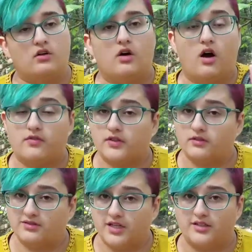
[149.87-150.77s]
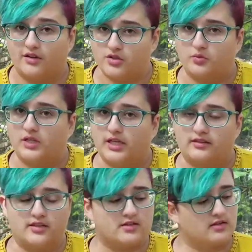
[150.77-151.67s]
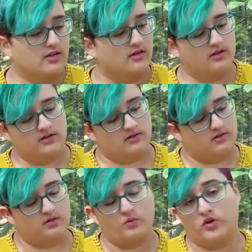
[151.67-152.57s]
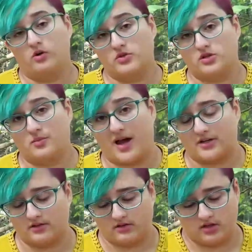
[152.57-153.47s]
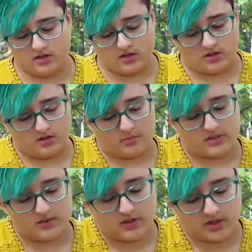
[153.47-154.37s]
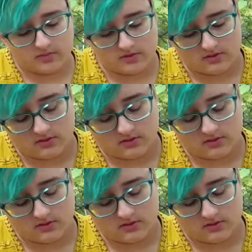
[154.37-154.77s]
Often, adults will be like this, with almost no pattern, but sometimes